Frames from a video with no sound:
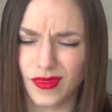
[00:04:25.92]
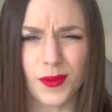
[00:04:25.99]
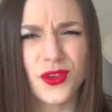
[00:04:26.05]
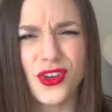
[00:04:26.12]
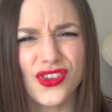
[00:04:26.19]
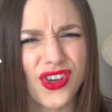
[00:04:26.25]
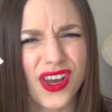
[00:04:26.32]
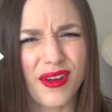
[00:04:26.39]
I'm
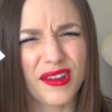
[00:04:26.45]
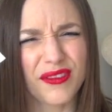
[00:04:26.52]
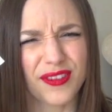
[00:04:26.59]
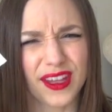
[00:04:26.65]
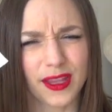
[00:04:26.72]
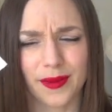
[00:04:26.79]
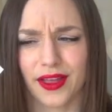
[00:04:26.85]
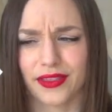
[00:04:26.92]
not sure how I
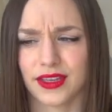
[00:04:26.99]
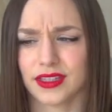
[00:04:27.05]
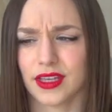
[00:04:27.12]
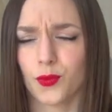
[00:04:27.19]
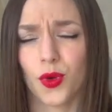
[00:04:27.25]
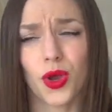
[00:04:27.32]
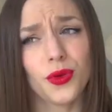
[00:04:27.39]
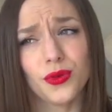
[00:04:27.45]
feel about this.
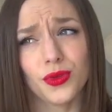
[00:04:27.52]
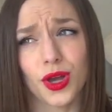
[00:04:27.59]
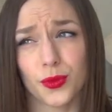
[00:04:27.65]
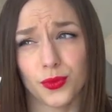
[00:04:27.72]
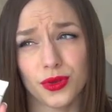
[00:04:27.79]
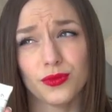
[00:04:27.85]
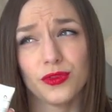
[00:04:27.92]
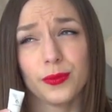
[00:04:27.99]
I won't
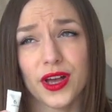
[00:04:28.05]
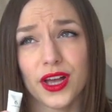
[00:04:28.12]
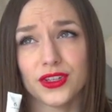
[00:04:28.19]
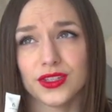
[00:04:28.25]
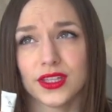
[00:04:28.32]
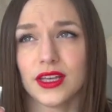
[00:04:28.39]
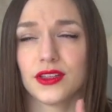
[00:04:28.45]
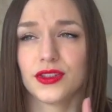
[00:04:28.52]

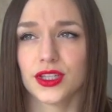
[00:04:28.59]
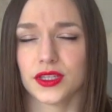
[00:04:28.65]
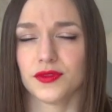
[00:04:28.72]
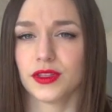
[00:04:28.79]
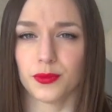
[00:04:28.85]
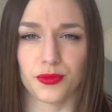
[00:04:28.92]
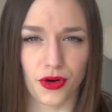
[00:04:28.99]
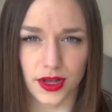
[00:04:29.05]
repurchase it just
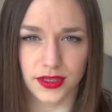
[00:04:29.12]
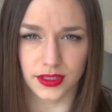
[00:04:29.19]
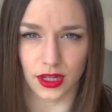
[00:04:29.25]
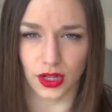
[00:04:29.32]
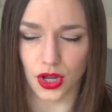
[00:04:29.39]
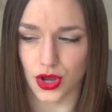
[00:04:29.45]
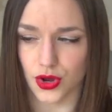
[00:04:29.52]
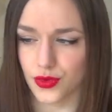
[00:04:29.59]
for the price
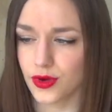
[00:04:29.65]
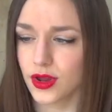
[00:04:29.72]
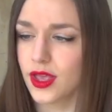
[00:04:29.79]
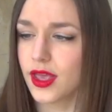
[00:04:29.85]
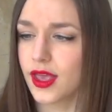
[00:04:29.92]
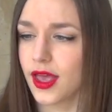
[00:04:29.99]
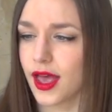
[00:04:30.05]
alone,